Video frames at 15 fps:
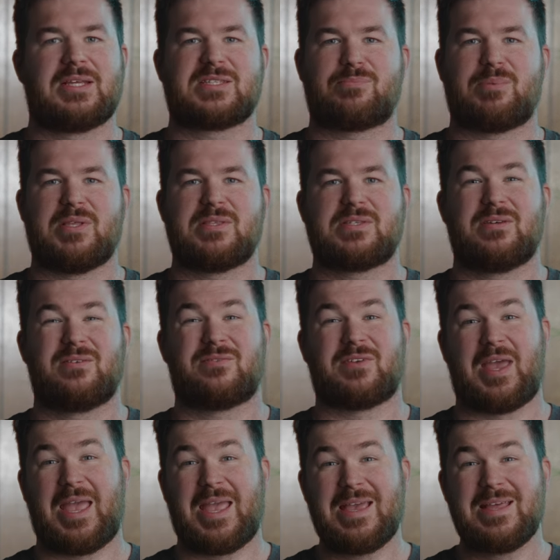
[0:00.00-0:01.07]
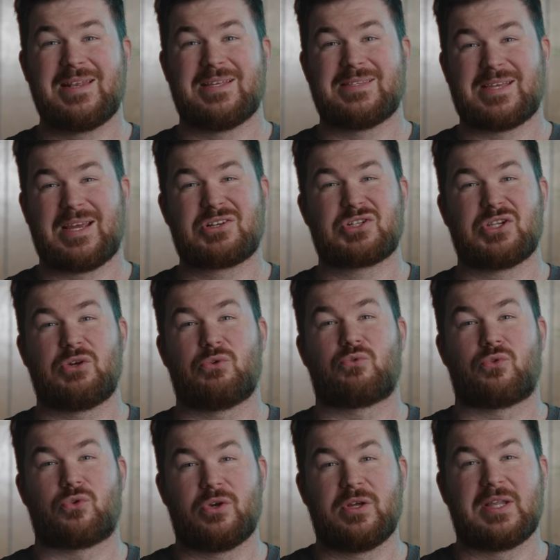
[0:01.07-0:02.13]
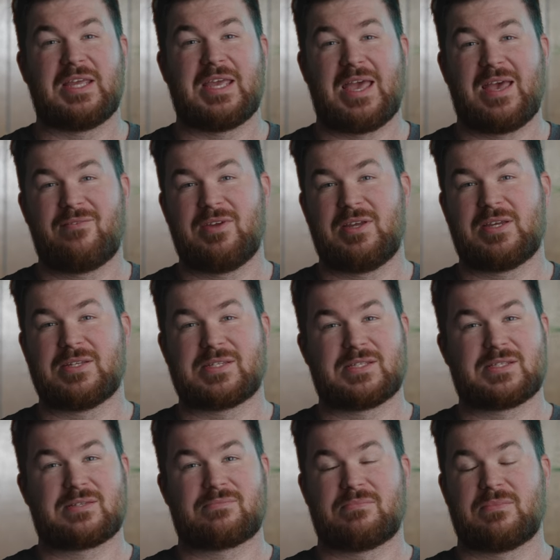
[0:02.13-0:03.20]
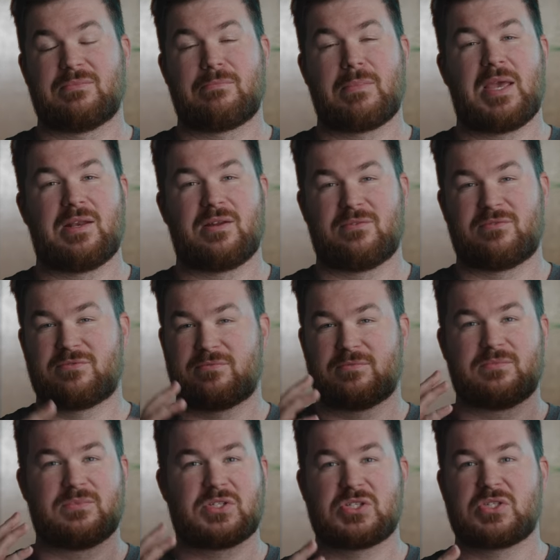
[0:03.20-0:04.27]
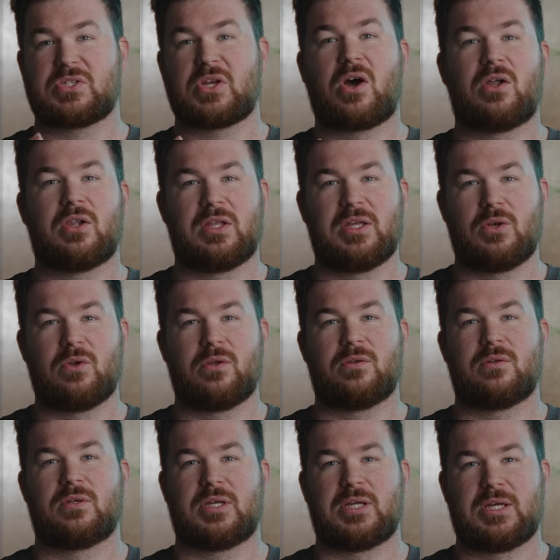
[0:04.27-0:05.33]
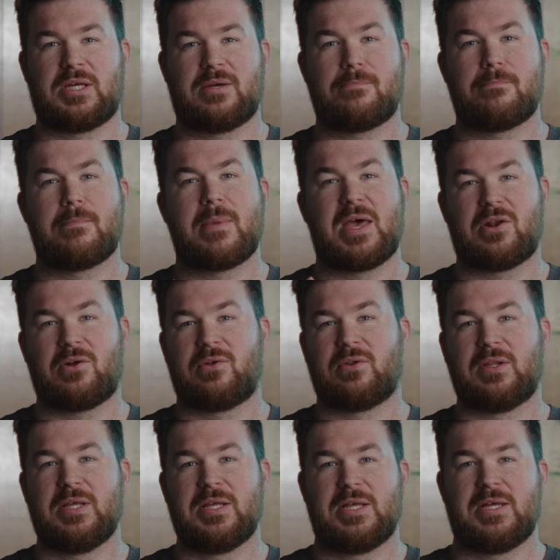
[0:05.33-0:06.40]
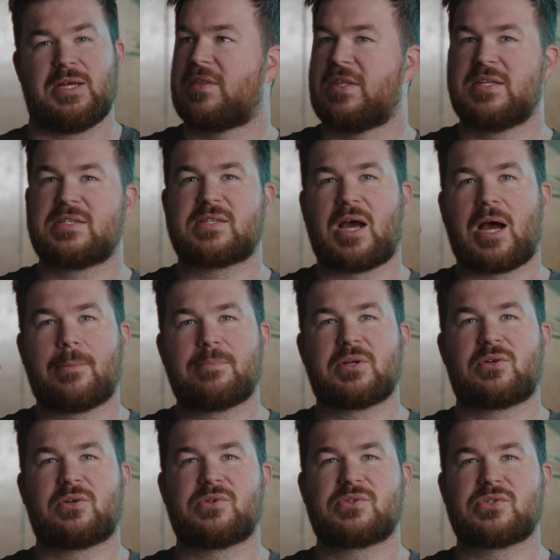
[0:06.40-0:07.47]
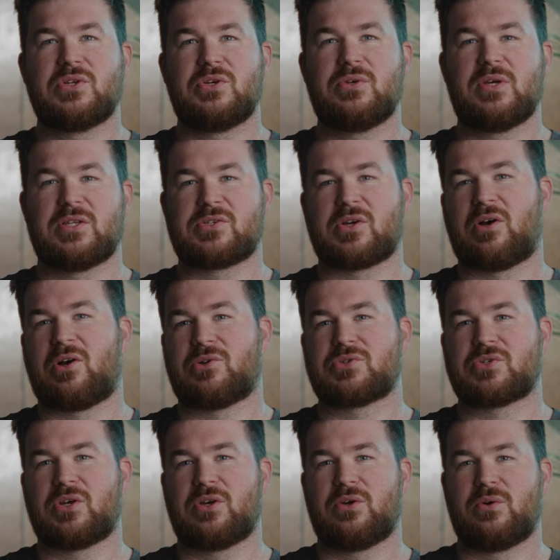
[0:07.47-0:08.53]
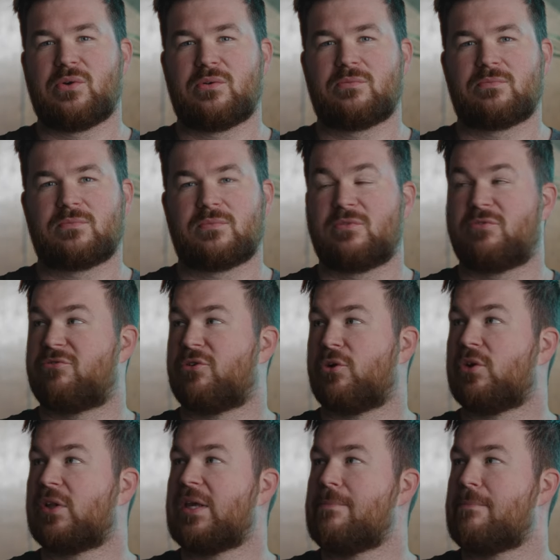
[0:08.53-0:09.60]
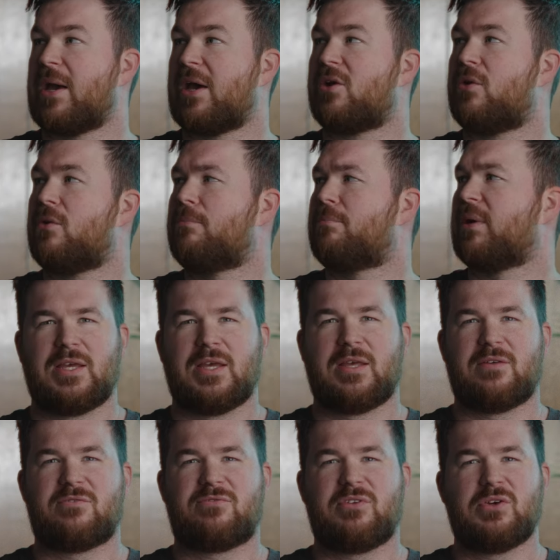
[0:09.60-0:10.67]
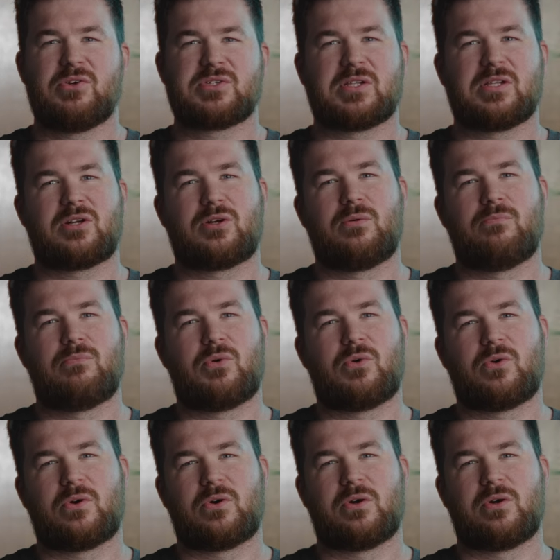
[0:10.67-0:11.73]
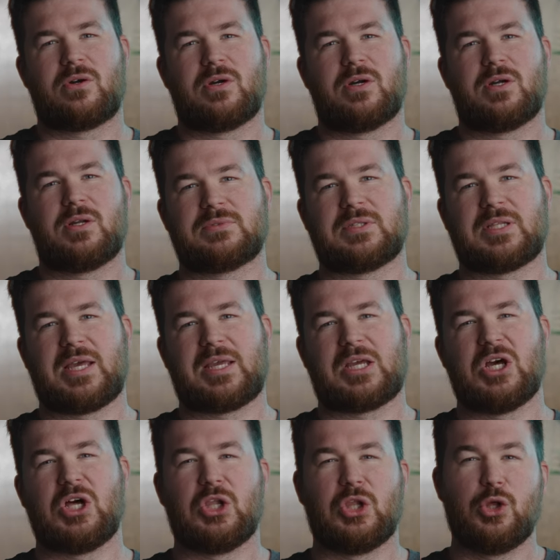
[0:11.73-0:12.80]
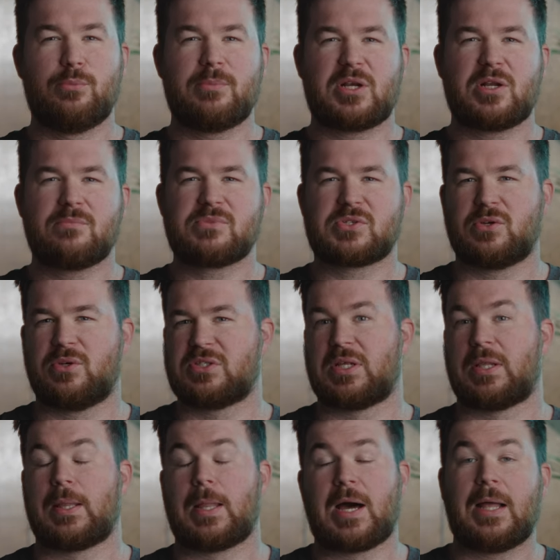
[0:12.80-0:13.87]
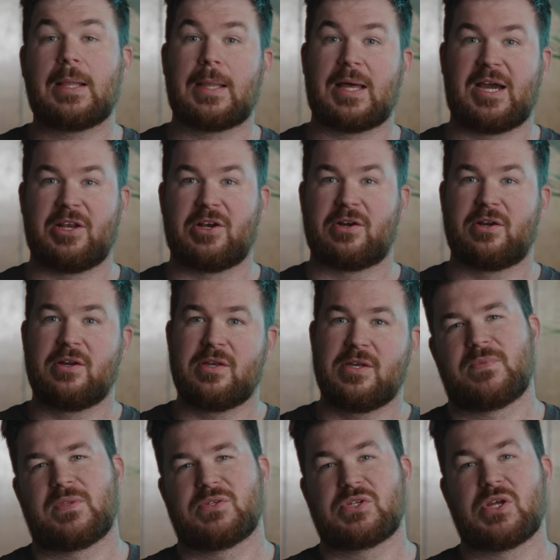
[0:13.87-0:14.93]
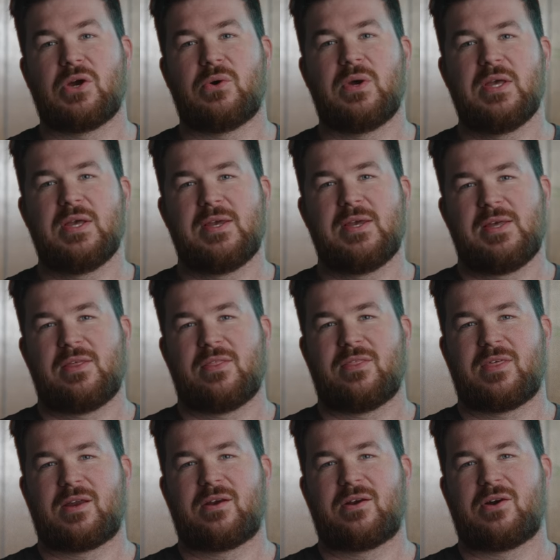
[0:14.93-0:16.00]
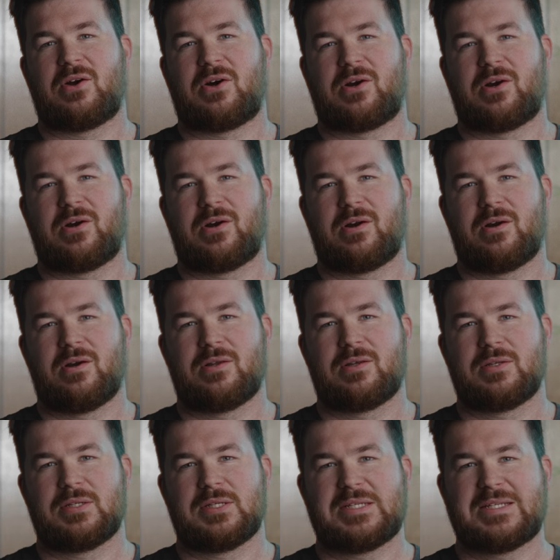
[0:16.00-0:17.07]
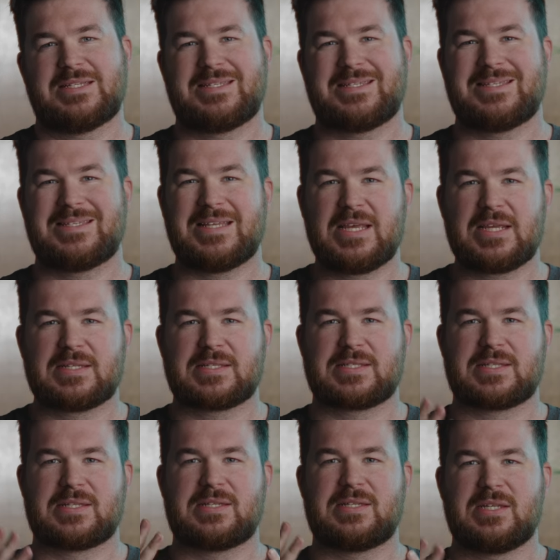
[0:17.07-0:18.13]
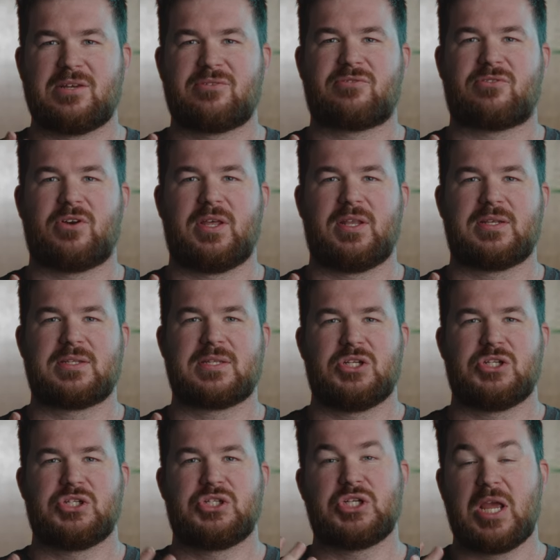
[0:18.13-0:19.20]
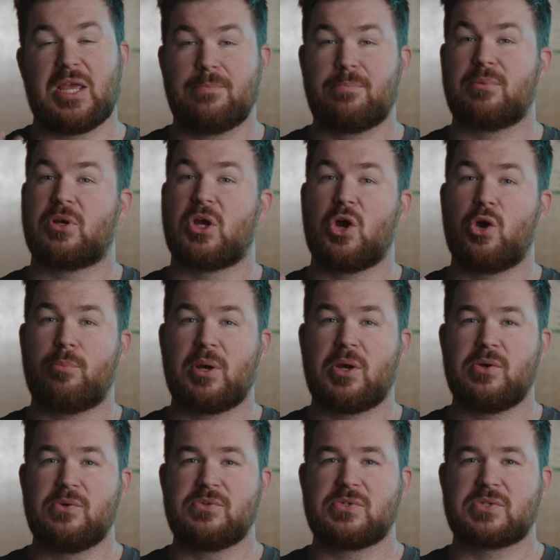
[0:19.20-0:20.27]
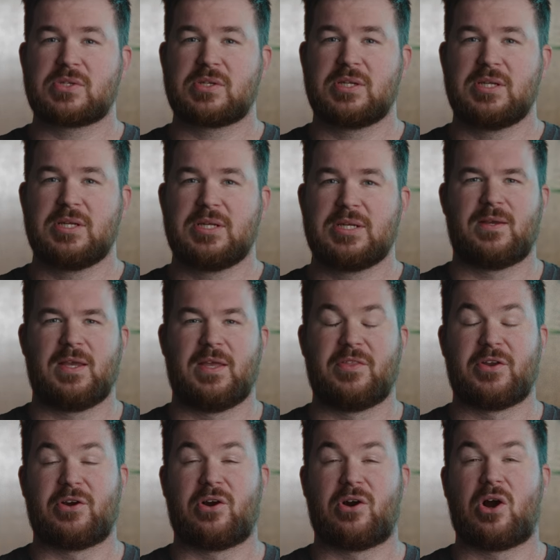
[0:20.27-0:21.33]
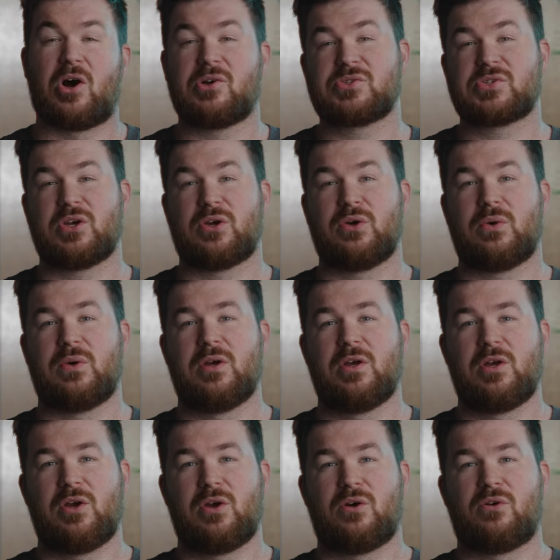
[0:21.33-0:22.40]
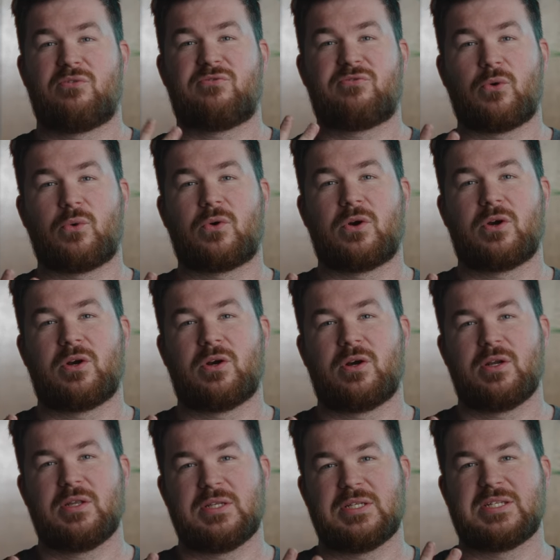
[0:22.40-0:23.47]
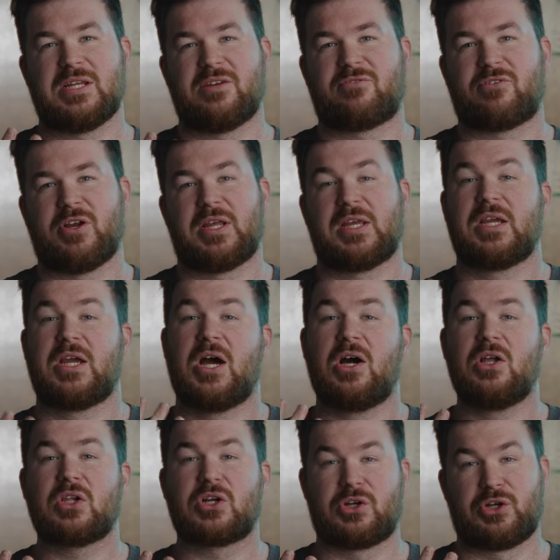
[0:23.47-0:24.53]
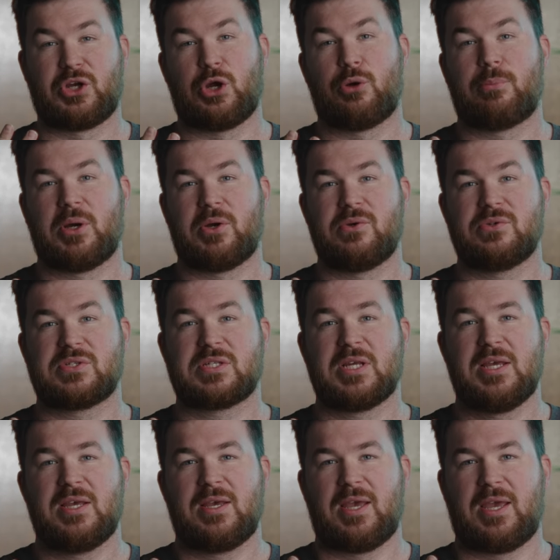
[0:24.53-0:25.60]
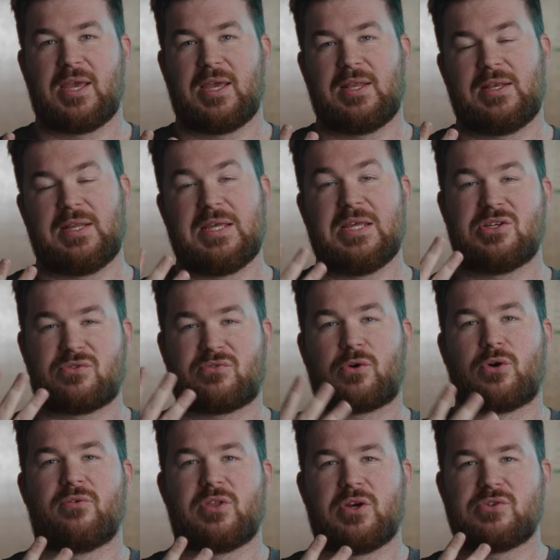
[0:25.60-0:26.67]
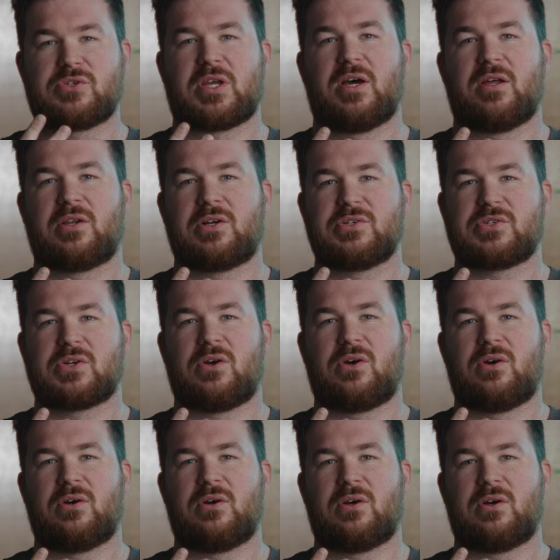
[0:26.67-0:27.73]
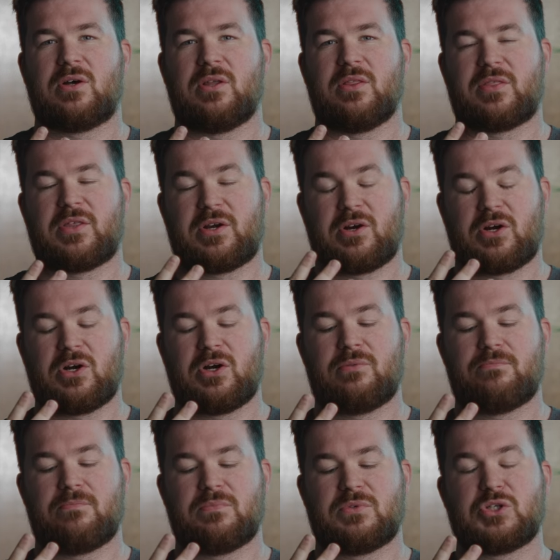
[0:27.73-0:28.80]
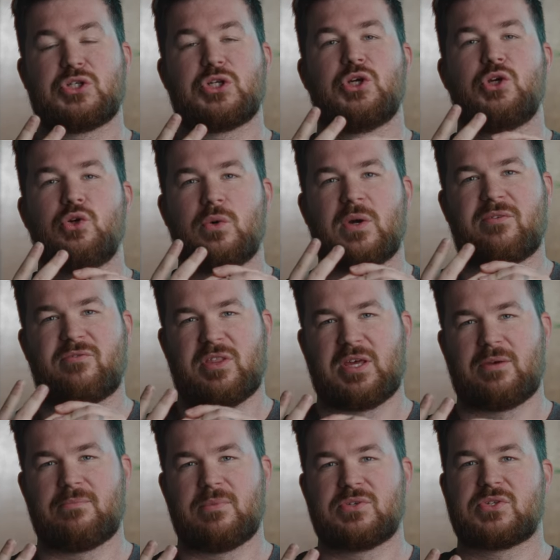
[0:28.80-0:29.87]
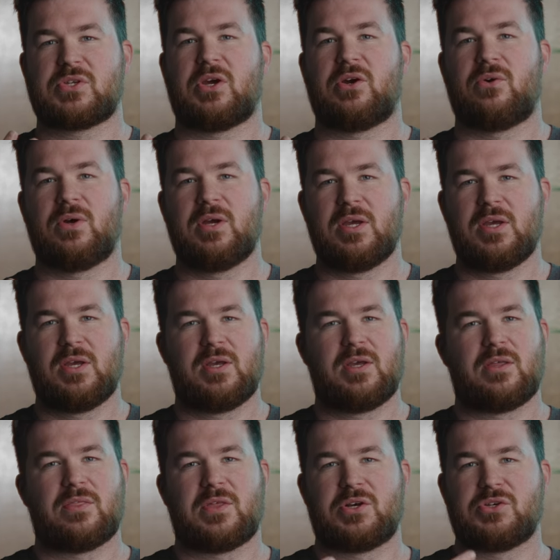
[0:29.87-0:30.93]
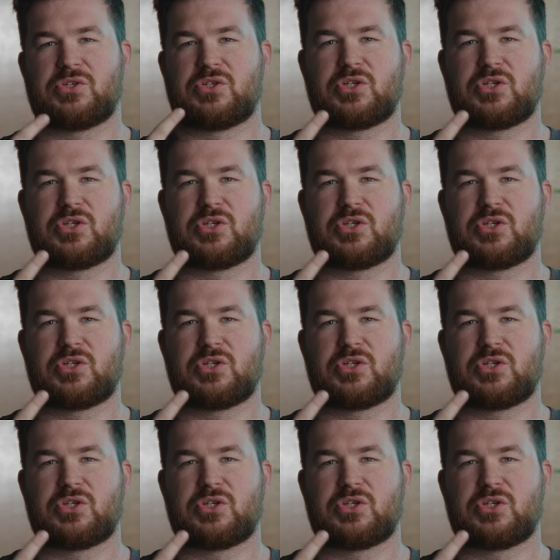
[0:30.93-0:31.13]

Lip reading: expensive, and it's actually really heavy because it's made of solid metal. This optical snoot is also fully metal, but it feels a little more like aluminum, so it's a lot lighter. So there are 6 different shape Gobos, and there are also 4 different color Gobos, and each 4 of those colors, there are 2 of them. So there's